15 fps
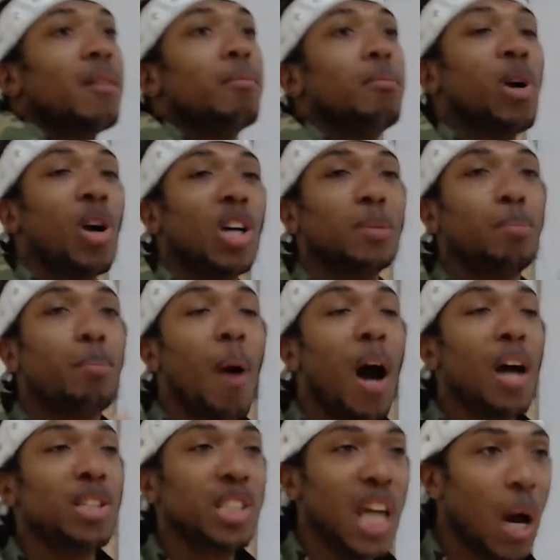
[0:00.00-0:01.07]
Because
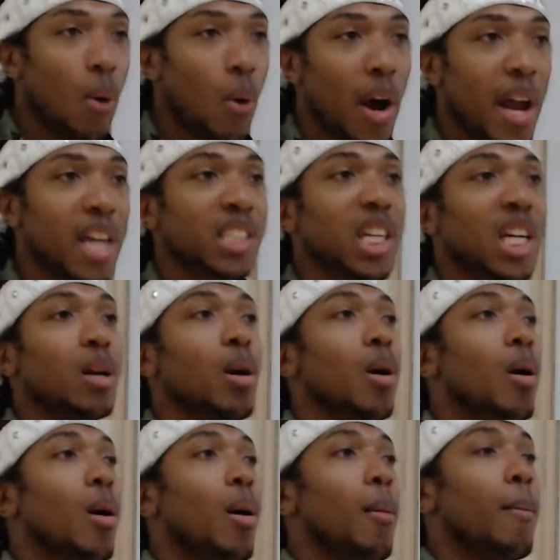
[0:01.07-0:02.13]
Ban Yahweh is a
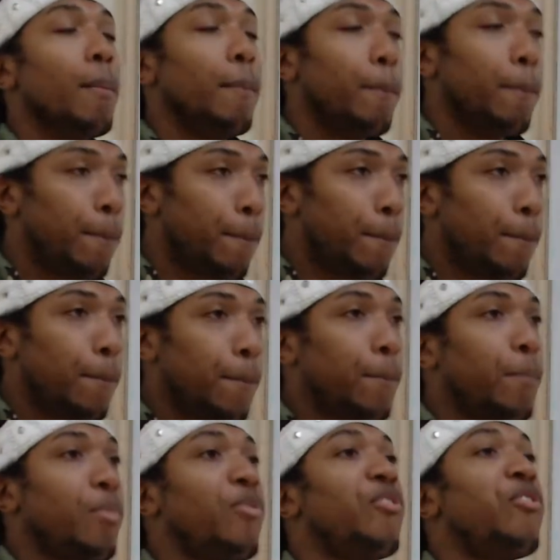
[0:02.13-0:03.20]

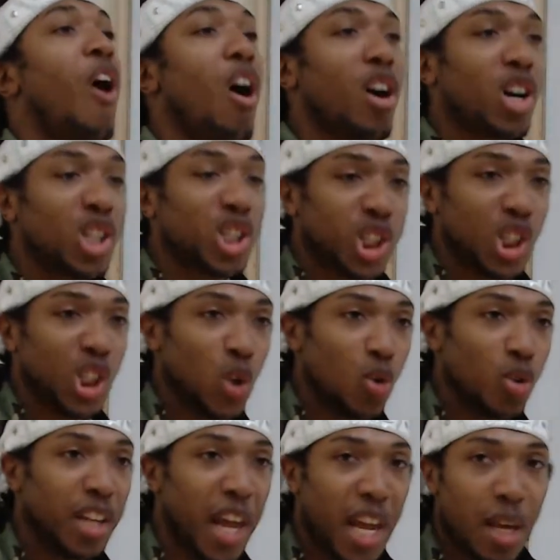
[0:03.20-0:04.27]

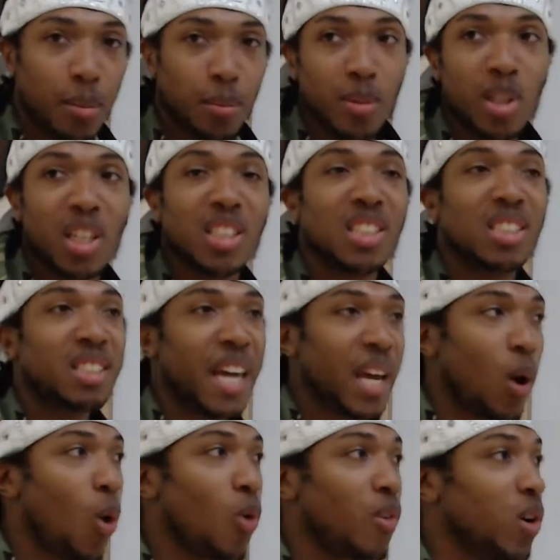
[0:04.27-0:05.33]
functional name. You can say
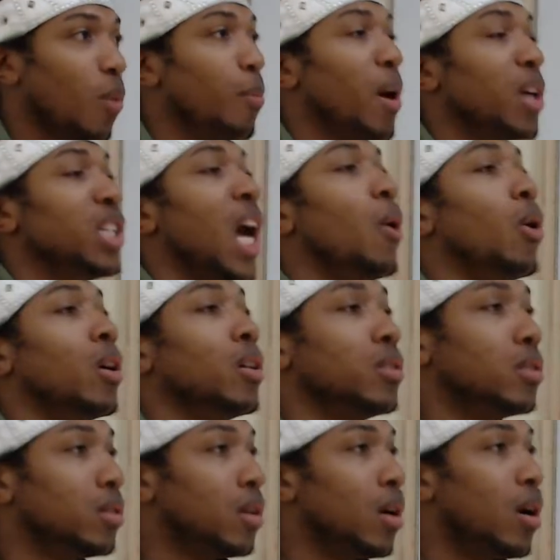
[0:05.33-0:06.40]
over and over. Ban
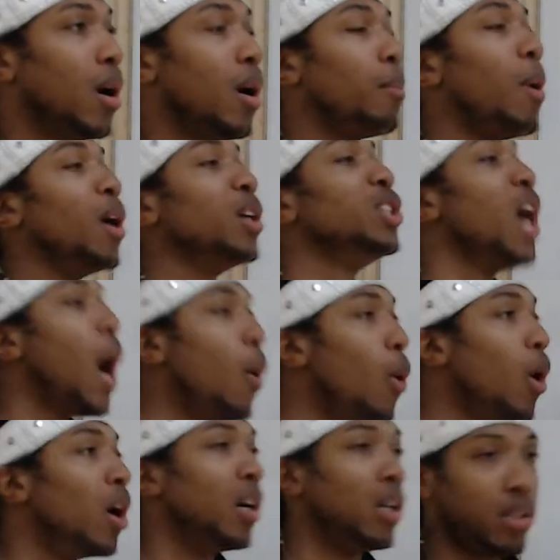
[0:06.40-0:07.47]
Yahweh. Ban
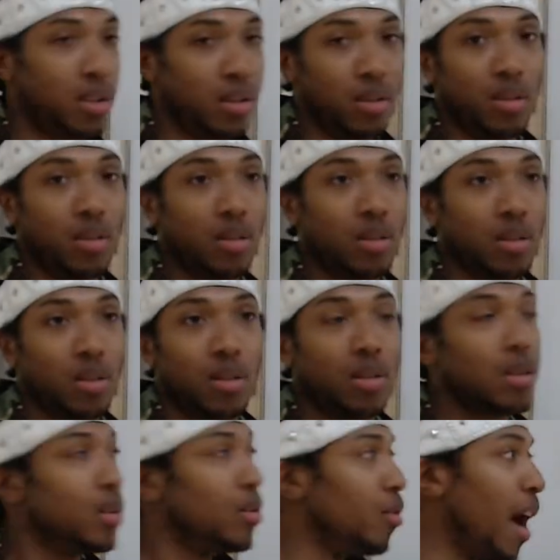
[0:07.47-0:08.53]
Yahweh.
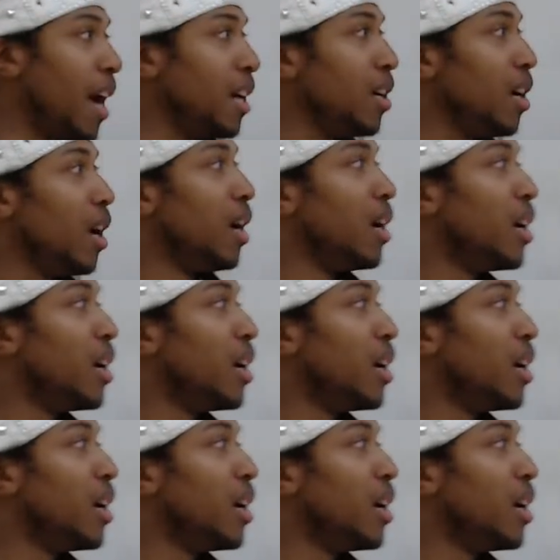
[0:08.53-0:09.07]
Right?